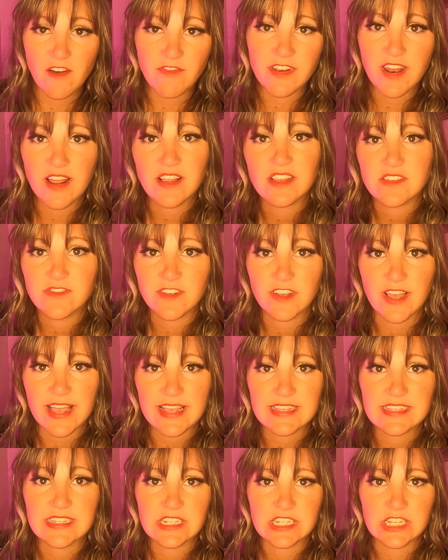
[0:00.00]
off the Douglasville
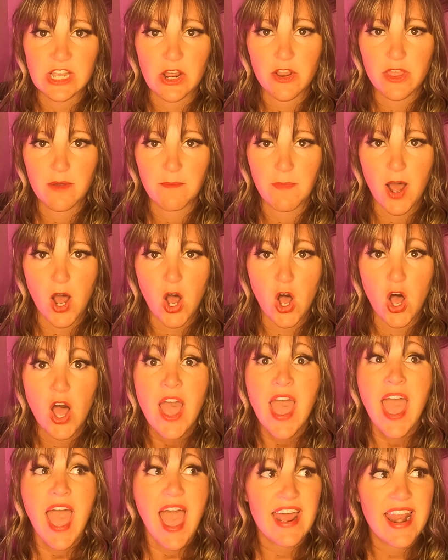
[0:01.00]
exit to go to the mall
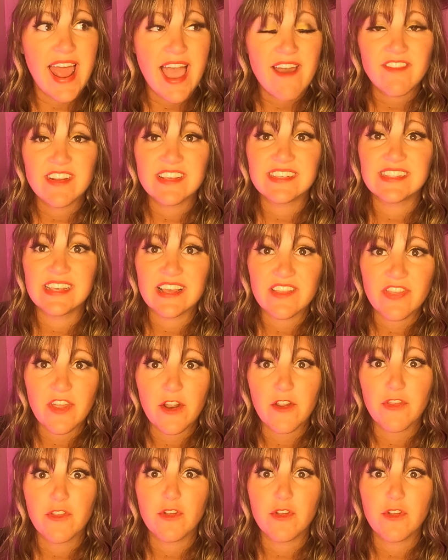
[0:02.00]
and having to sit there